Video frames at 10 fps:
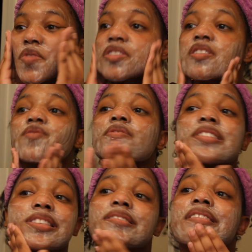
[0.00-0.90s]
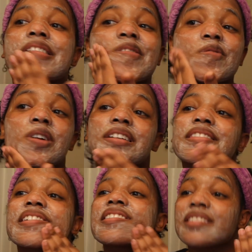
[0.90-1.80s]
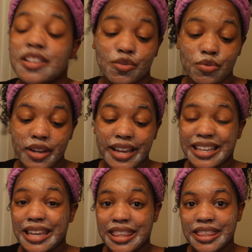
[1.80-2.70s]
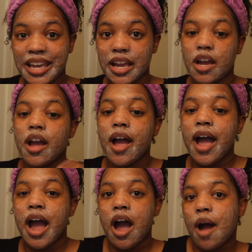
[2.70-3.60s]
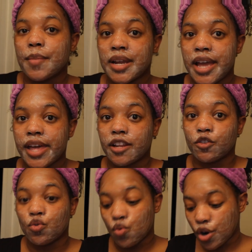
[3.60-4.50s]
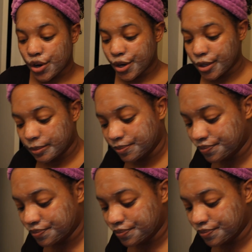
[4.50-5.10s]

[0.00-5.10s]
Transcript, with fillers: So once I worked it and it's real like thick, I'm gonna add a little water.